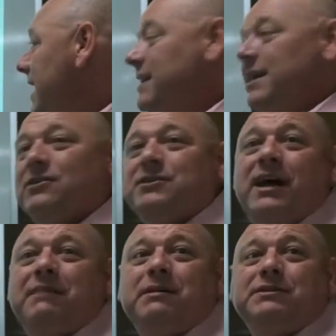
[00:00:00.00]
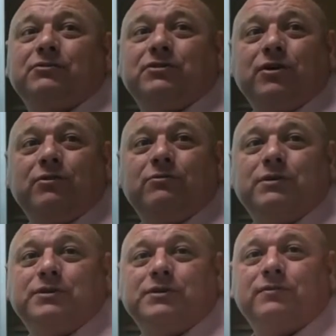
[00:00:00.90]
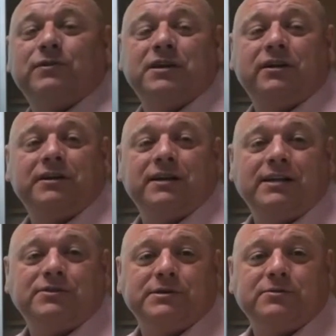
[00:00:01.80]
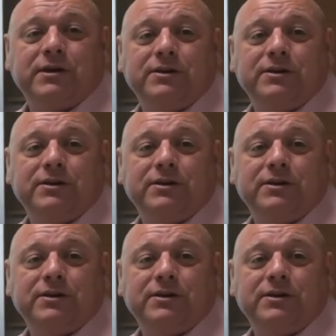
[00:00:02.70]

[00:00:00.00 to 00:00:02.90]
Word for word: And they also had mistletoe, which is fertility. That's the reason